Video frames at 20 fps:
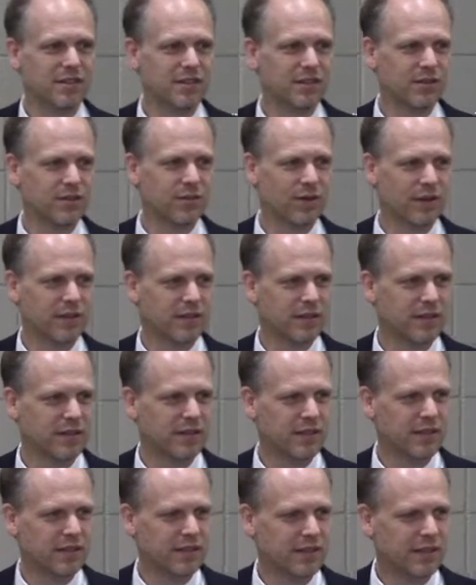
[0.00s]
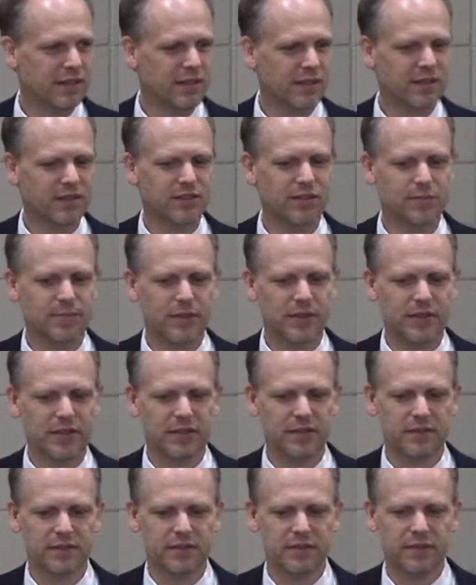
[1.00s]
to what he
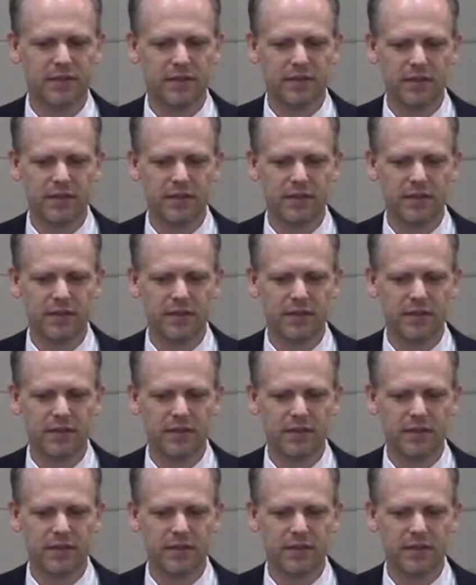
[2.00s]
experienced.